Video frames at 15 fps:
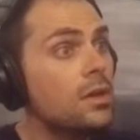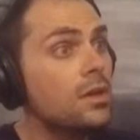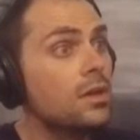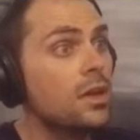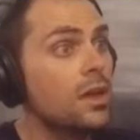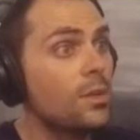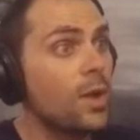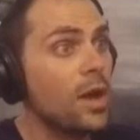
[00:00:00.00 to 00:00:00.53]

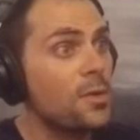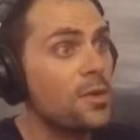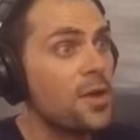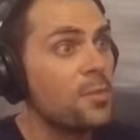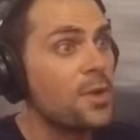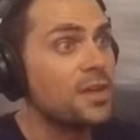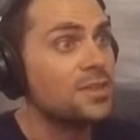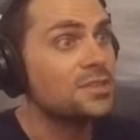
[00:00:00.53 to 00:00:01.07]
care about me
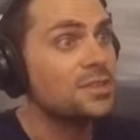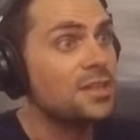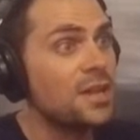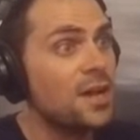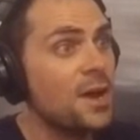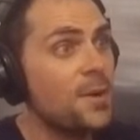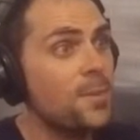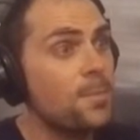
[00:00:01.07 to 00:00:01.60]
that much.
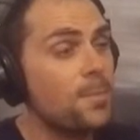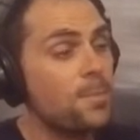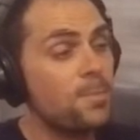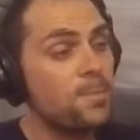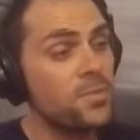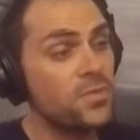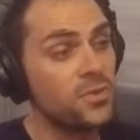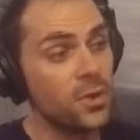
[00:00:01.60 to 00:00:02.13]
Um,
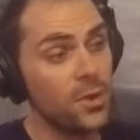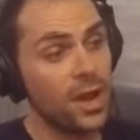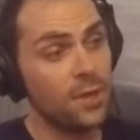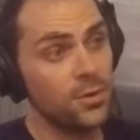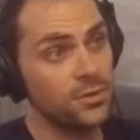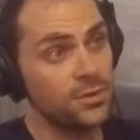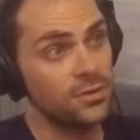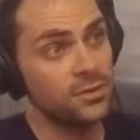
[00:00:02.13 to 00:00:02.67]
so I
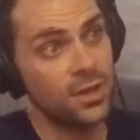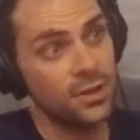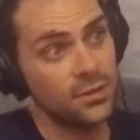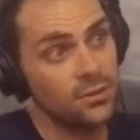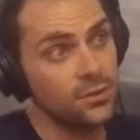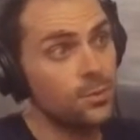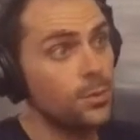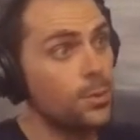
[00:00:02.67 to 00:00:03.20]
wrote this letter
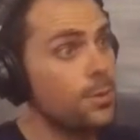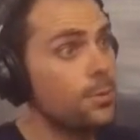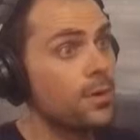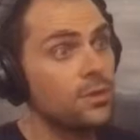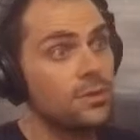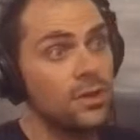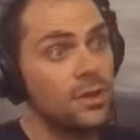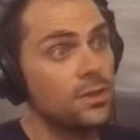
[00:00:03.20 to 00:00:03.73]
to him on my
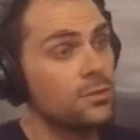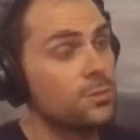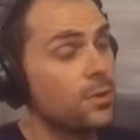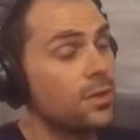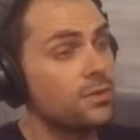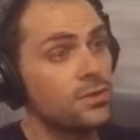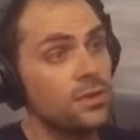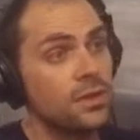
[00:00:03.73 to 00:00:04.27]
birthday,
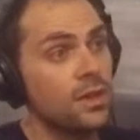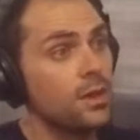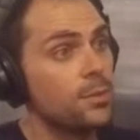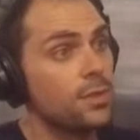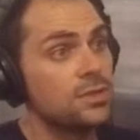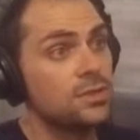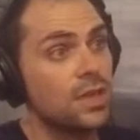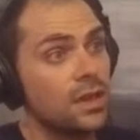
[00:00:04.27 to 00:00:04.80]
expressing how
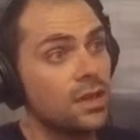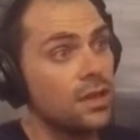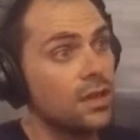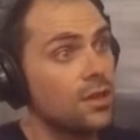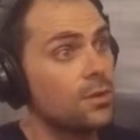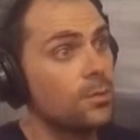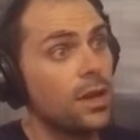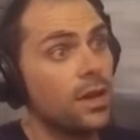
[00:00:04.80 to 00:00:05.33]
much I
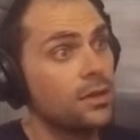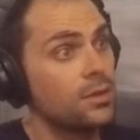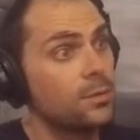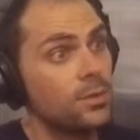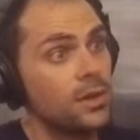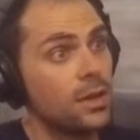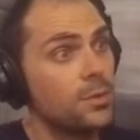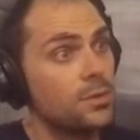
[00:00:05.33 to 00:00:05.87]
cared about
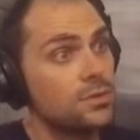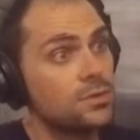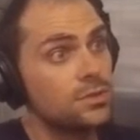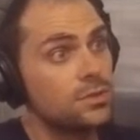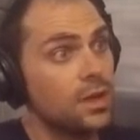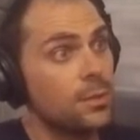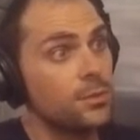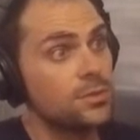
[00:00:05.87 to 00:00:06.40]
him and how much
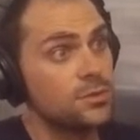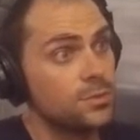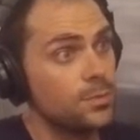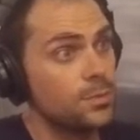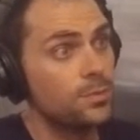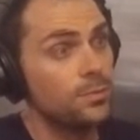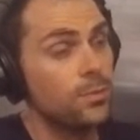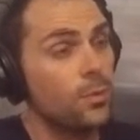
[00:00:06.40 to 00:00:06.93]
how much
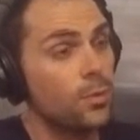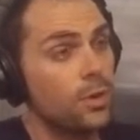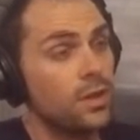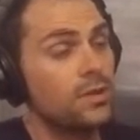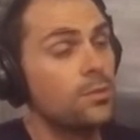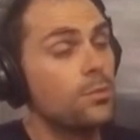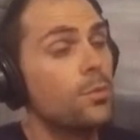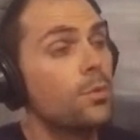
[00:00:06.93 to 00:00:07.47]
more,
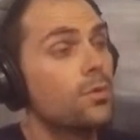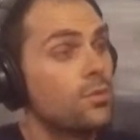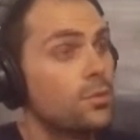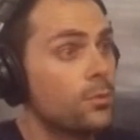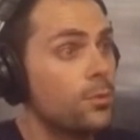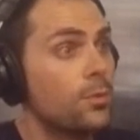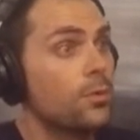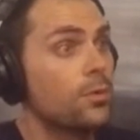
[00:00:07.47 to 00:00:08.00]
even more so
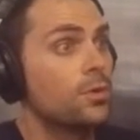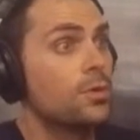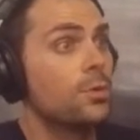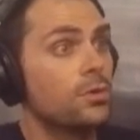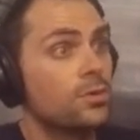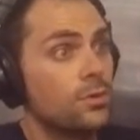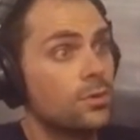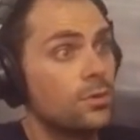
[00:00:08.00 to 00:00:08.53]
important he
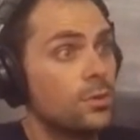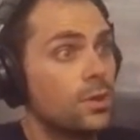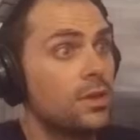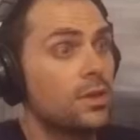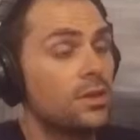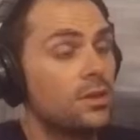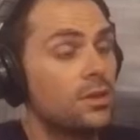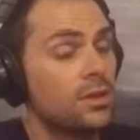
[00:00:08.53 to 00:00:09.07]
was to
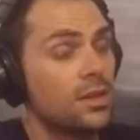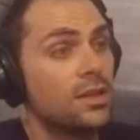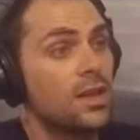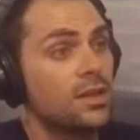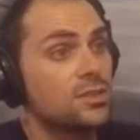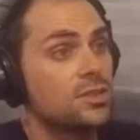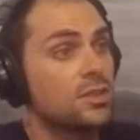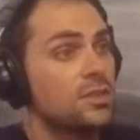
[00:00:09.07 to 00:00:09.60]
me and the
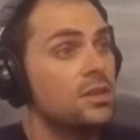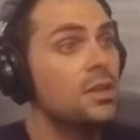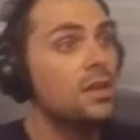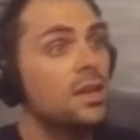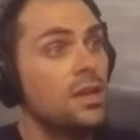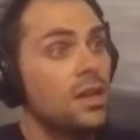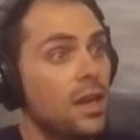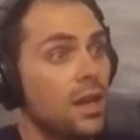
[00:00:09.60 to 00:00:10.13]
connection.
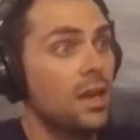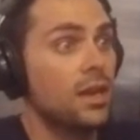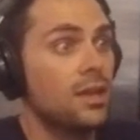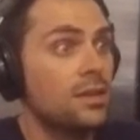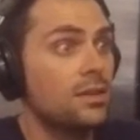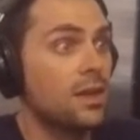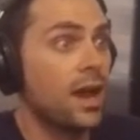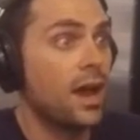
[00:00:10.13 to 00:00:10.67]

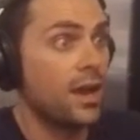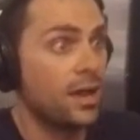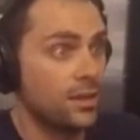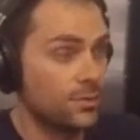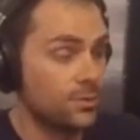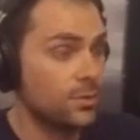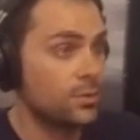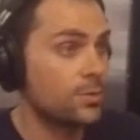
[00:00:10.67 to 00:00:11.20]
And
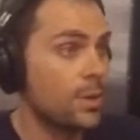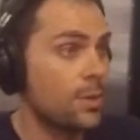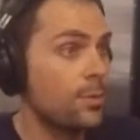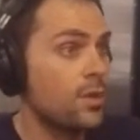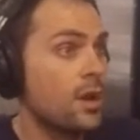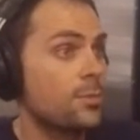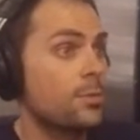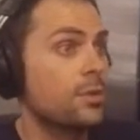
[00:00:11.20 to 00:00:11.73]
I put it on my
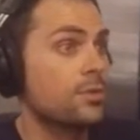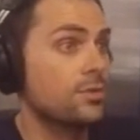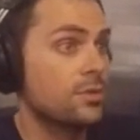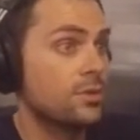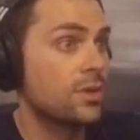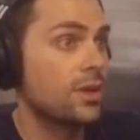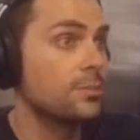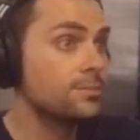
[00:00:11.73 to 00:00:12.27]
blog post
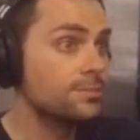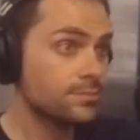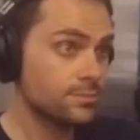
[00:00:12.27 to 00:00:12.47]
this time.